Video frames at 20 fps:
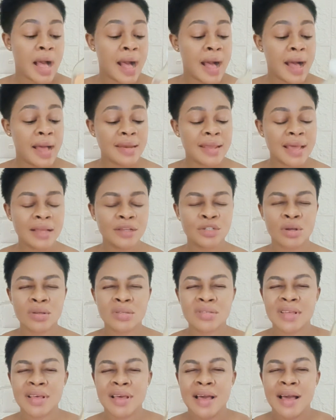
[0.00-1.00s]
I added
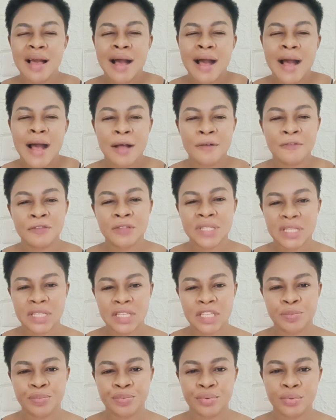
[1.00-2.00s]
just
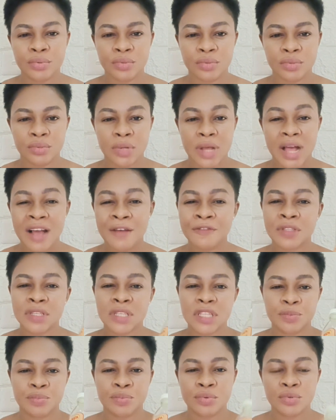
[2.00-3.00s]
1/2
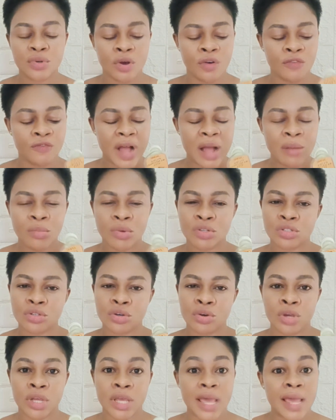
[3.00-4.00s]
teaspoon of almond
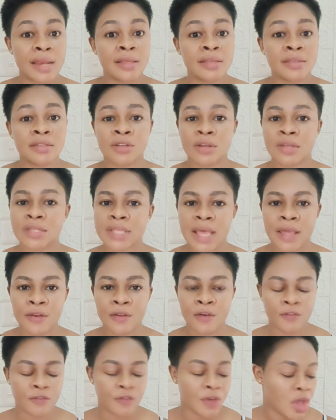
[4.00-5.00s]
oil, and it's just
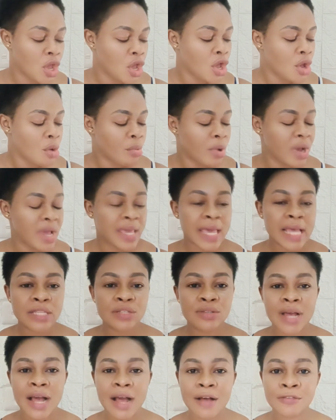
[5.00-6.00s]
enough. But in
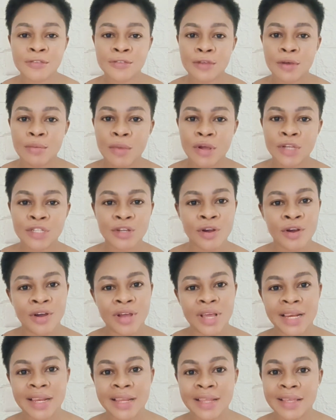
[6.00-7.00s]
case you have so much
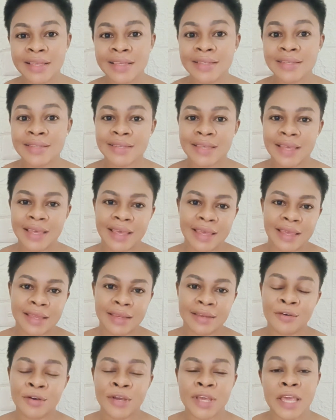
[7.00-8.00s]
oily
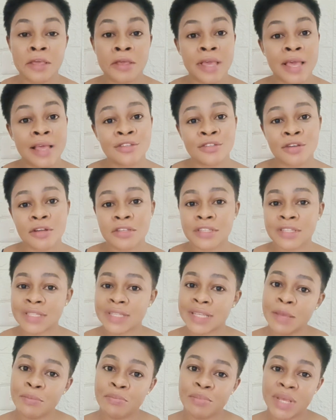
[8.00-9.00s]
skin, okay, you can just
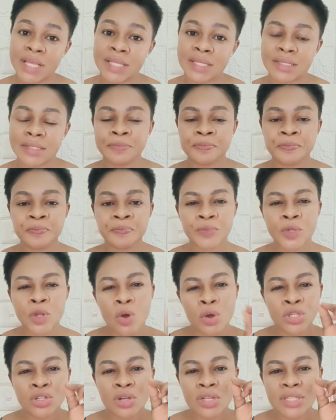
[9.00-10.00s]
skip it
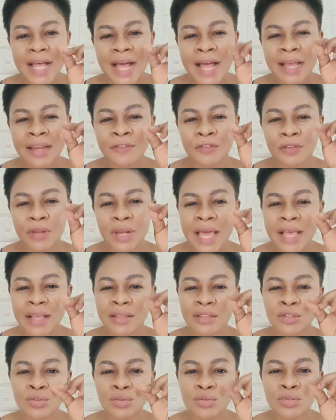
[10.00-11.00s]
or just add
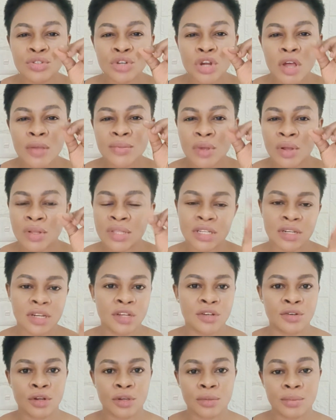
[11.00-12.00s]
like 2 drops or
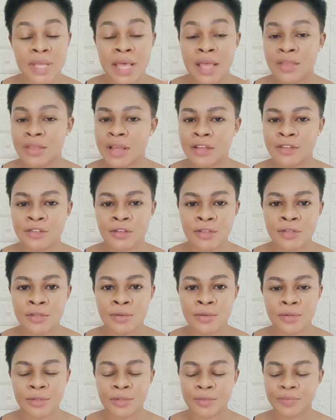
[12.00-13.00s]
3 drops and you're
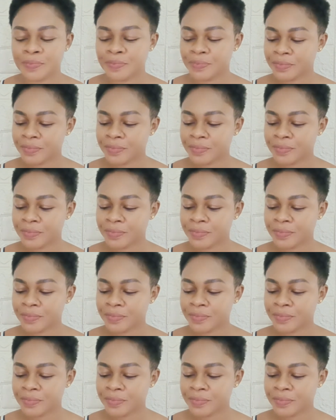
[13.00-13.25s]
just good.